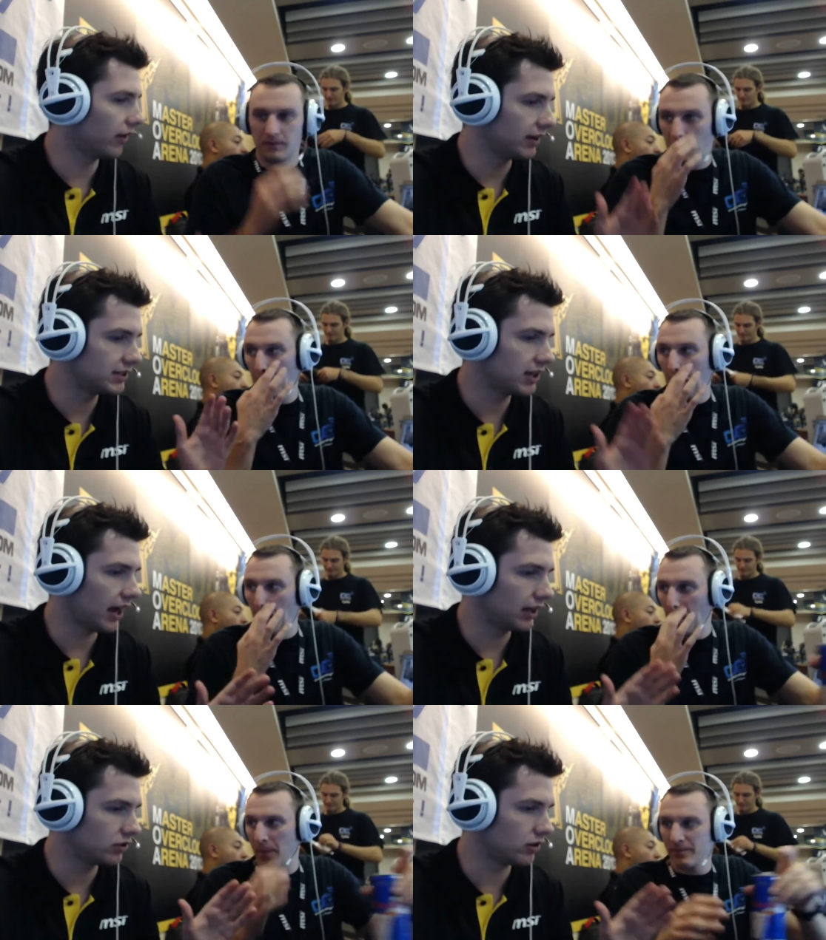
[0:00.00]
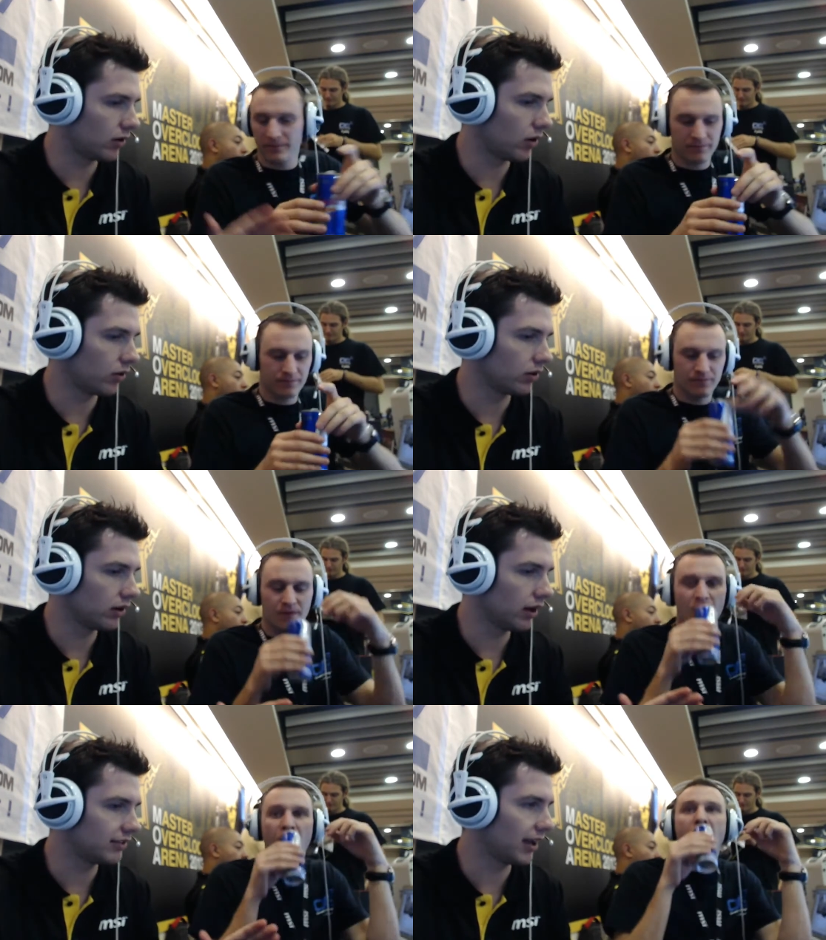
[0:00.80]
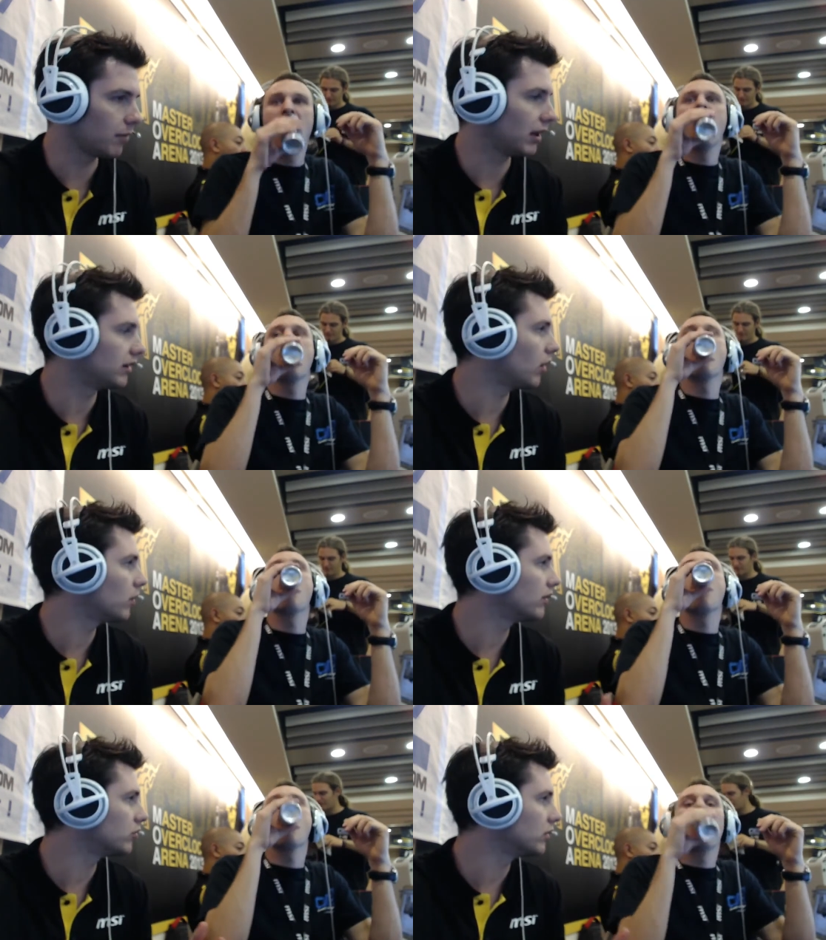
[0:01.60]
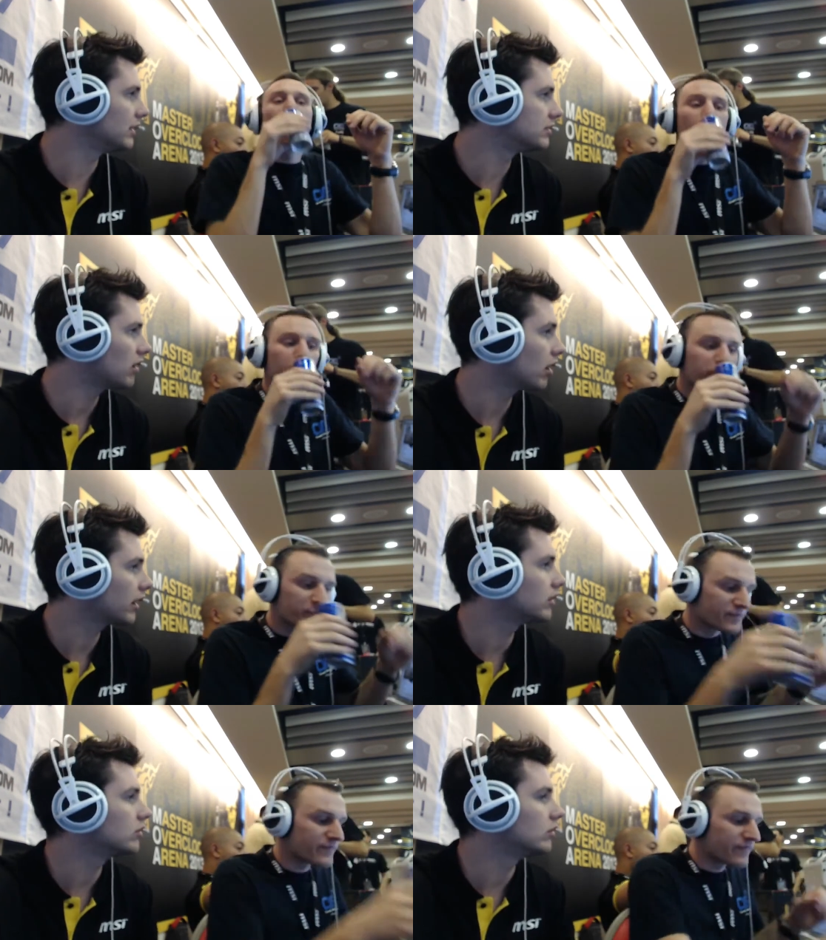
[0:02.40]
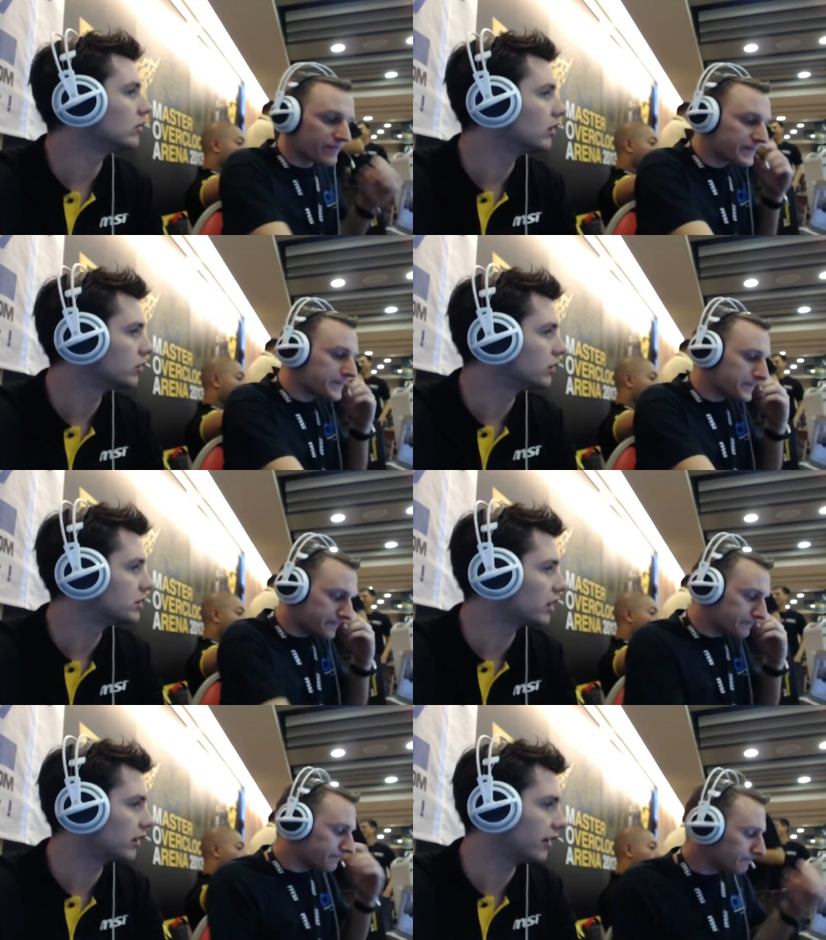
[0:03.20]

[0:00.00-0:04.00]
Speaker 1: very tied to their own uh, table and no one is really talking to to each other.